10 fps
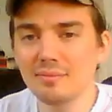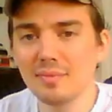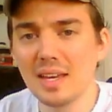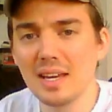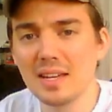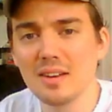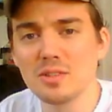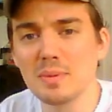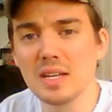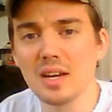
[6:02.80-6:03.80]
It gives
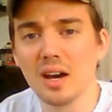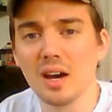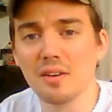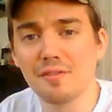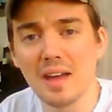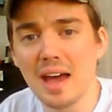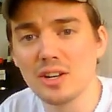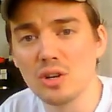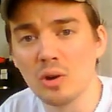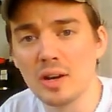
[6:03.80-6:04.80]
me fan
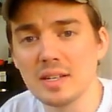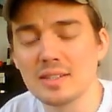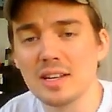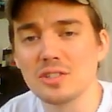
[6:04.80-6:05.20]
noise and